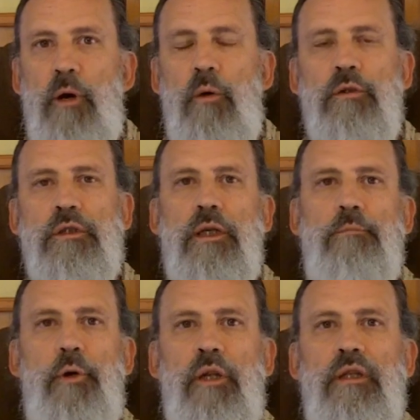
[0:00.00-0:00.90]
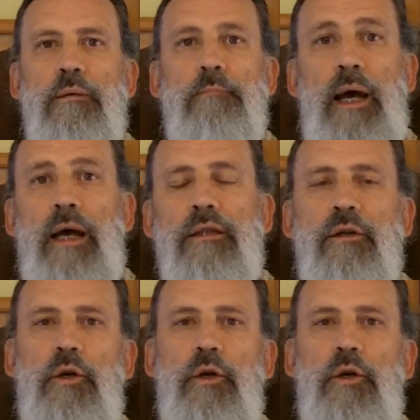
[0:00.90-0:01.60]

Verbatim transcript: votes and putting them, buying